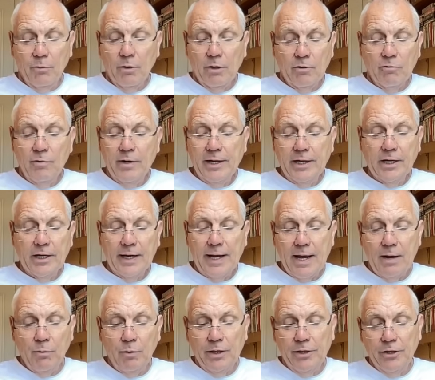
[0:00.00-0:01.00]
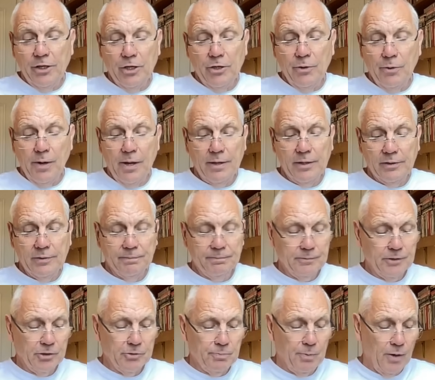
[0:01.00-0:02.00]
want to reconnect with you
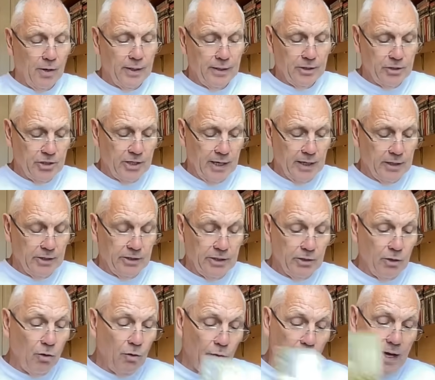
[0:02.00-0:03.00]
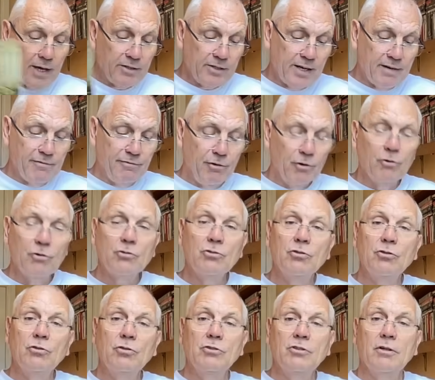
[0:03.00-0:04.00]
despite the challenges. Oh, there's that Four of
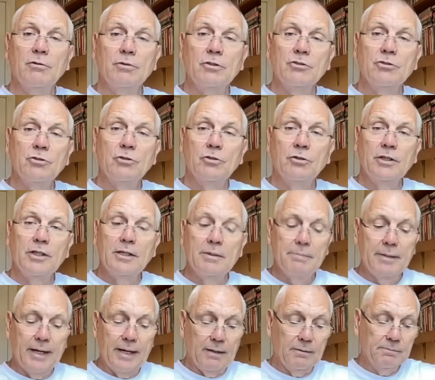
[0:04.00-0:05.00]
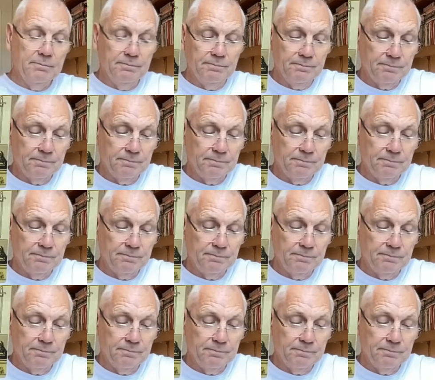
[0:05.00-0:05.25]
Swords I was talking about.